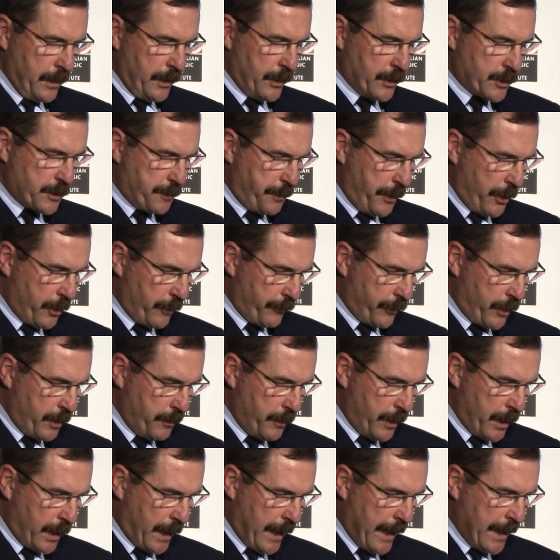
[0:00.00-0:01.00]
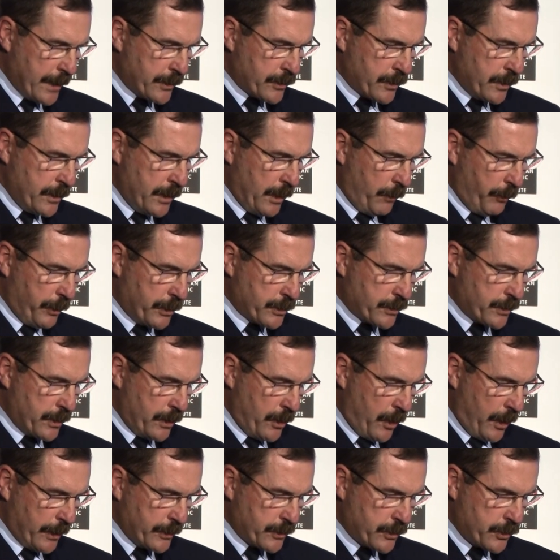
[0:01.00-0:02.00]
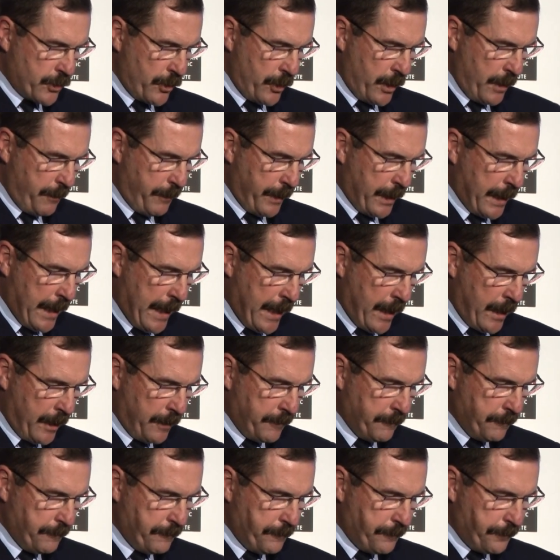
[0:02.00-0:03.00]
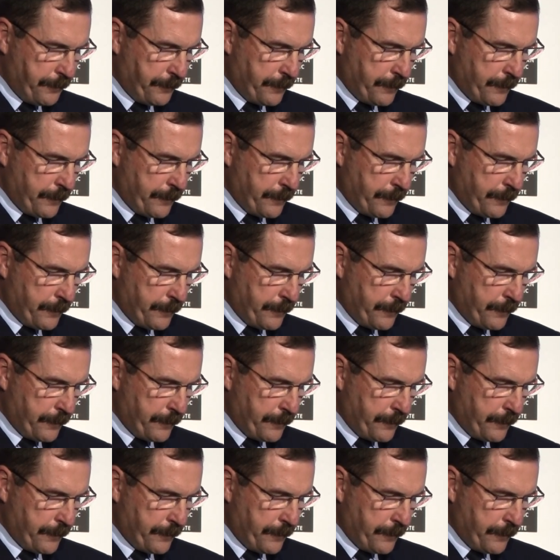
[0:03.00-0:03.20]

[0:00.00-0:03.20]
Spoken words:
In the spirit of communication in which tonight's journey began,